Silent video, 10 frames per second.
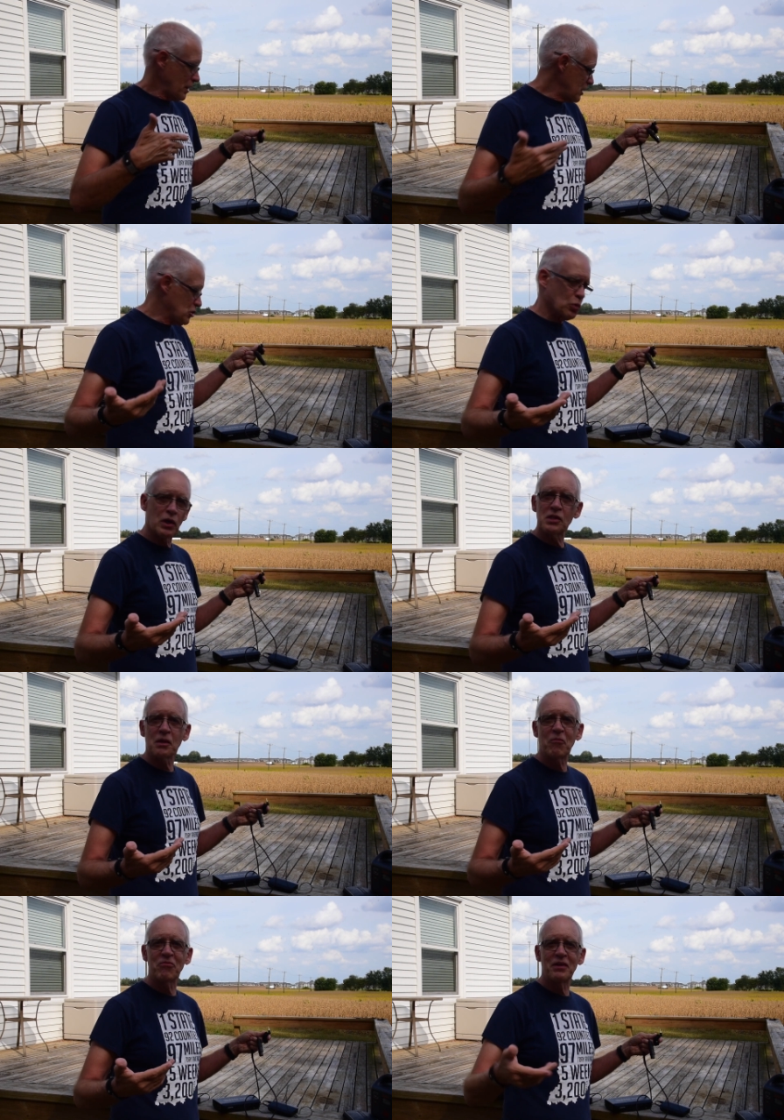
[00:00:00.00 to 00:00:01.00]
I think it's
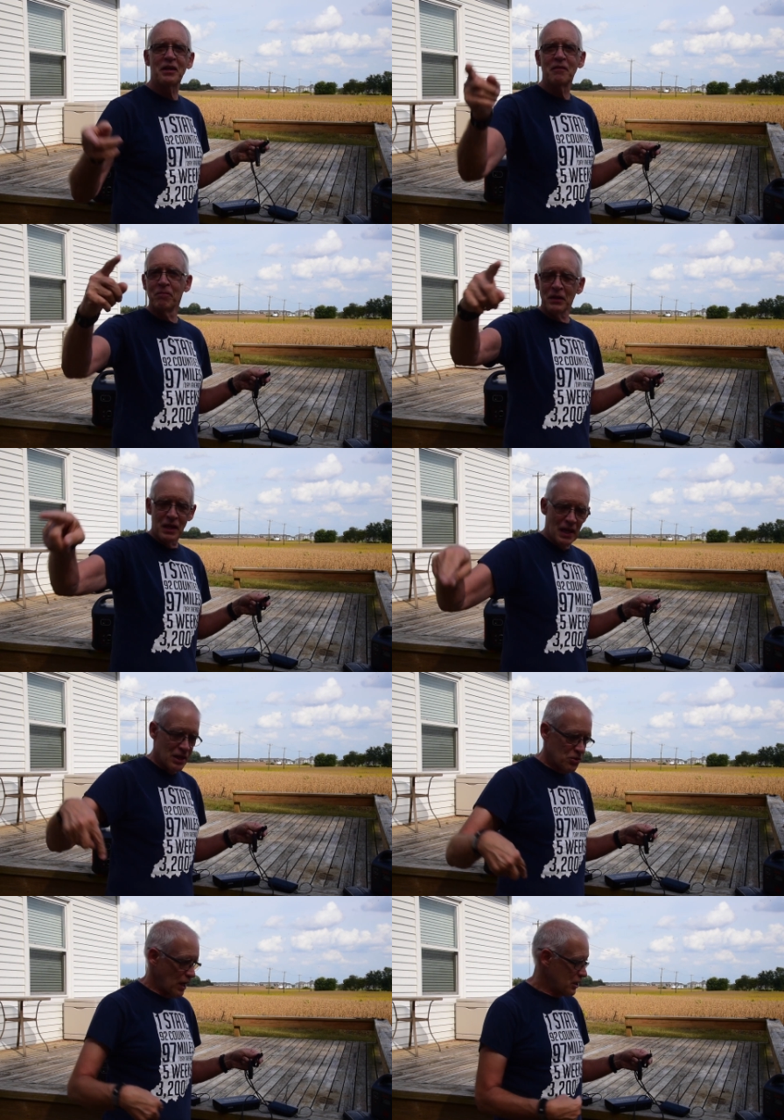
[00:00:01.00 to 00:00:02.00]
20-some feet,
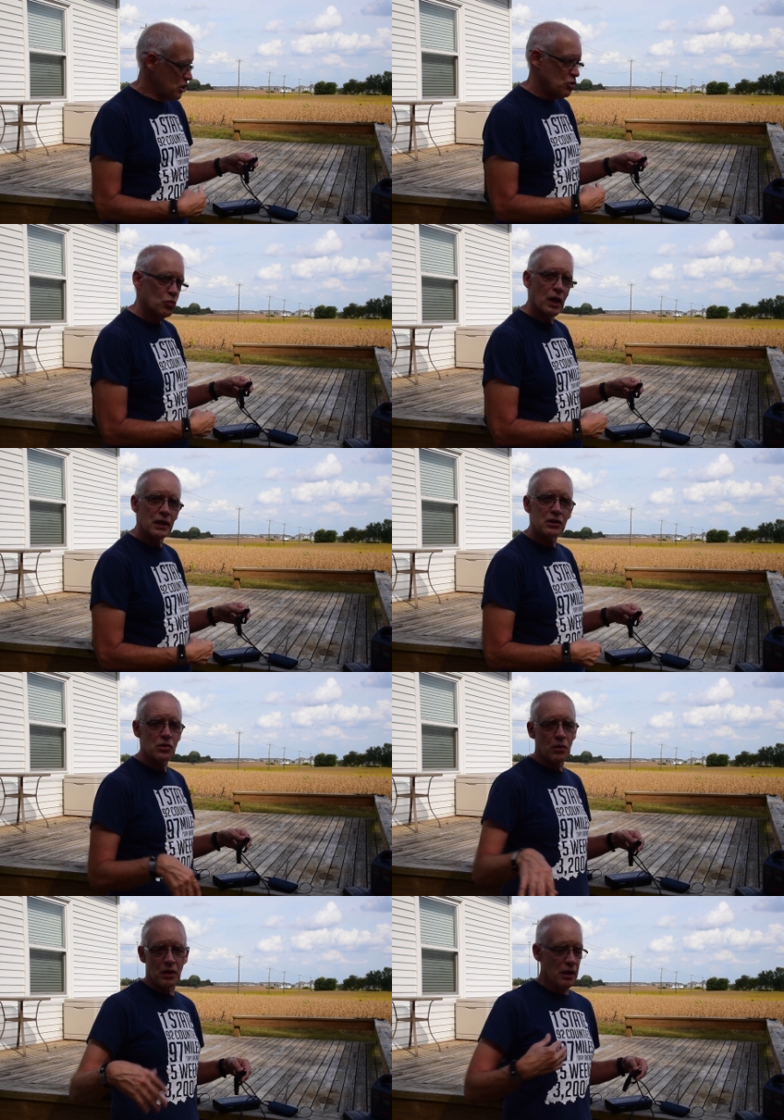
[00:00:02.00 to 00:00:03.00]
and so I can just run it
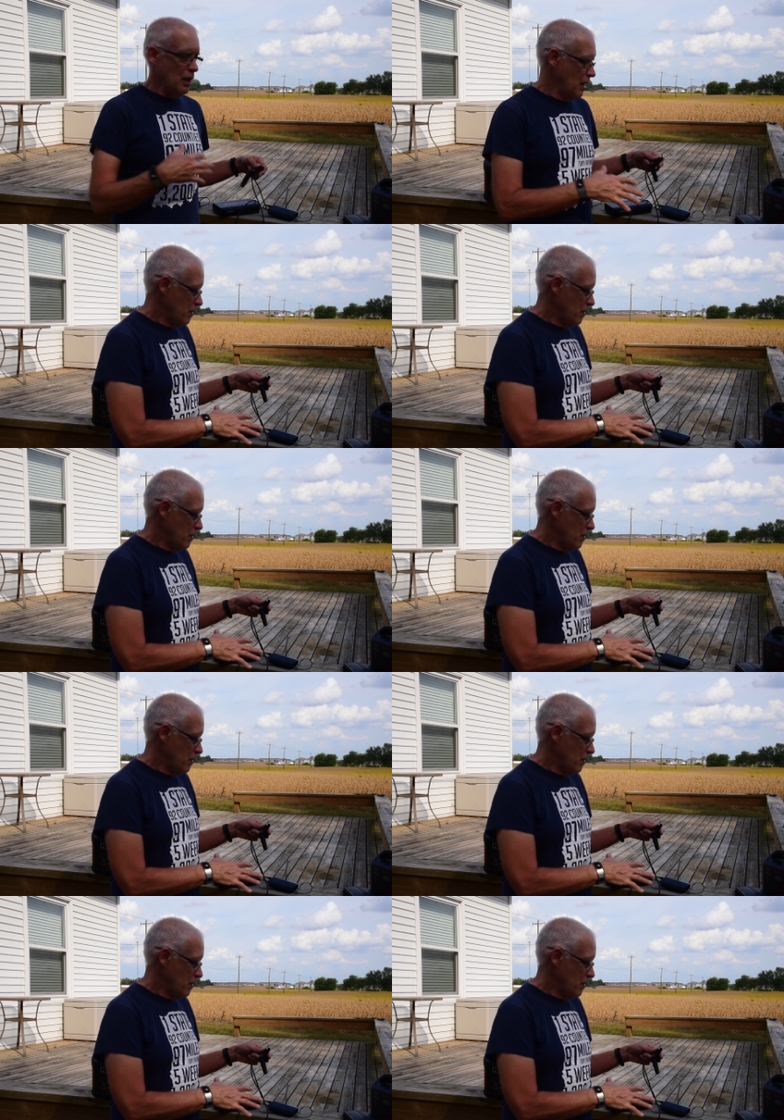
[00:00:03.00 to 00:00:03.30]
so that